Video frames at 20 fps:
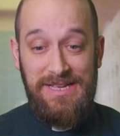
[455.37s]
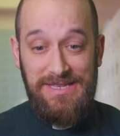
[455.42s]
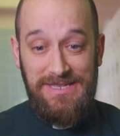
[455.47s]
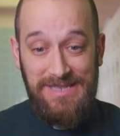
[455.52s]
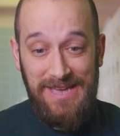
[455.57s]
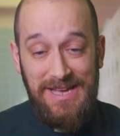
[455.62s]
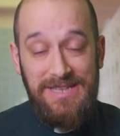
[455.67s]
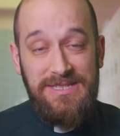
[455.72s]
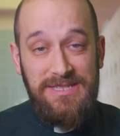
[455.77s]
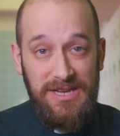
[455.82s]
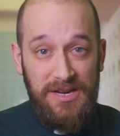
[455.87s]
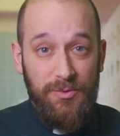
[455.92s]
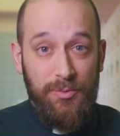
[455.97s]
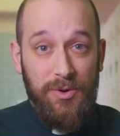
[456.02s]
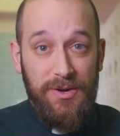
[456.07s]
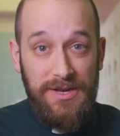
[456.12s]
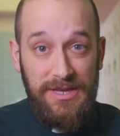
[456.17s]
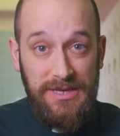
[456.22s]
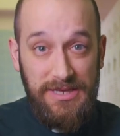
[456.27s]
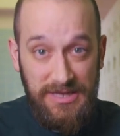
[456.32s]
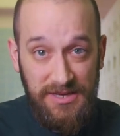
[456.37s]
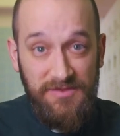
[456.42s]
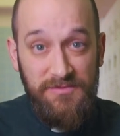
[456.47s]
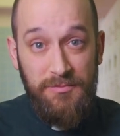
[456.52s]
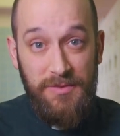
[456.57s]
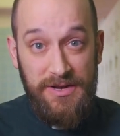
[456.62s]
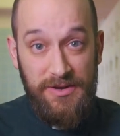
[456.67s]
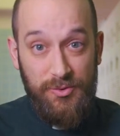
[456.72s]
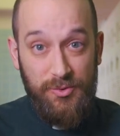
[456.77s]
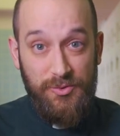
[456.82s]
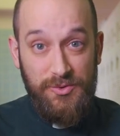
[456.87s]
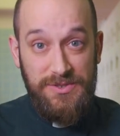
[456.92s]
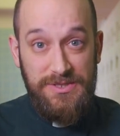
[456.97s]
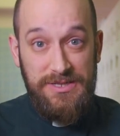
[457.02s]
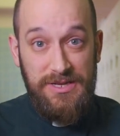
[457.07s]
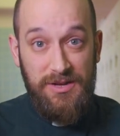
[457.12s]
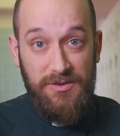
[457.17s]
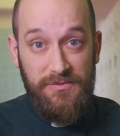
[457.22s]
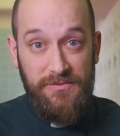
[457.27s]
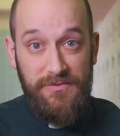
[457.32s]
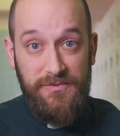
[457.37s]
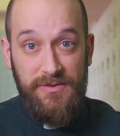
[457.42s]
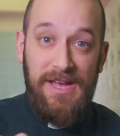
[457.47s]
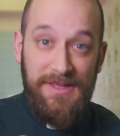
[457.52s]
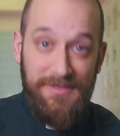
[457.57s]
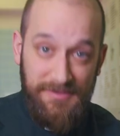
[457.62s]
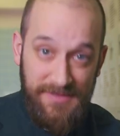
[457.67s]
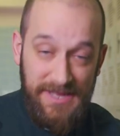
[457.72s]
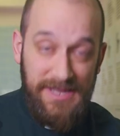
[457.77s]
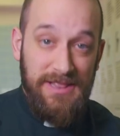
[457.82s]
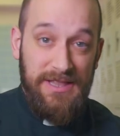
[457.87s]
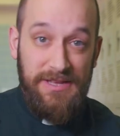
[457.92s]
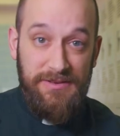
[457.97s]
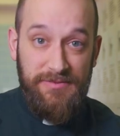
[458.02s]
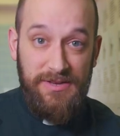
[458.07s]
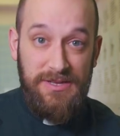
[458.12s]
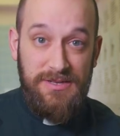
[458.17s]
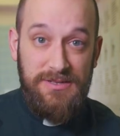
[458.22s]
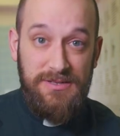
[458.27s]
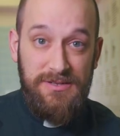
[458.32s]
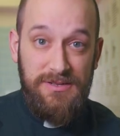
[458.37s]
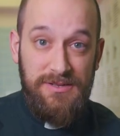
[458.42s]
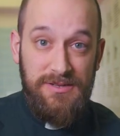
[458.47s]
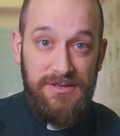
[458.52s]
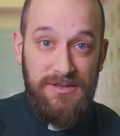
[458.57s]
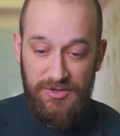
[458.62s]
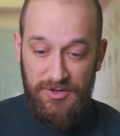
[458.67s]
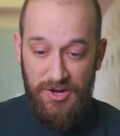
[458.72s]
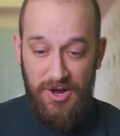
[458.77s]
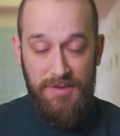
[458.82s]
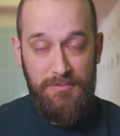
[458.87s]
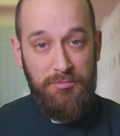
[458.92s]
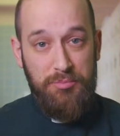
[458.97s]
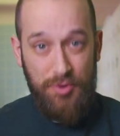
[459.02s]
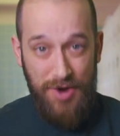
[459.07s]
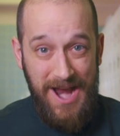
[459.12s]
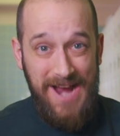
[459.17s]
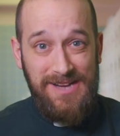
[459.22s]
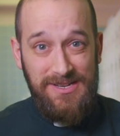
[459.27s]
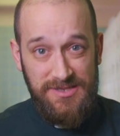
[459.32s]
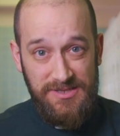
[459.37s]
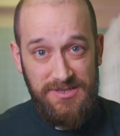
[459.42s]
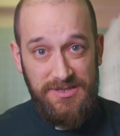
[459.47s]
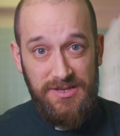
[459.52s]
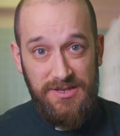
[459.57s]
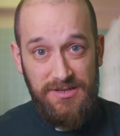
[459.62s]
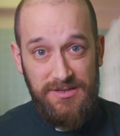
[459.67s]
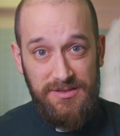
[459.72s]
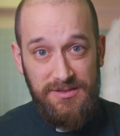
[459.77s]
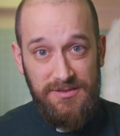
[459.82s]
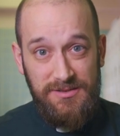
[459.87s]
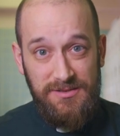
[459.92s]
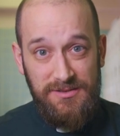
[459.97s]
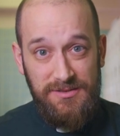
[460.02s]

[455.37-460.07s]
yes, I want to give my whole self, and then live it, not practice it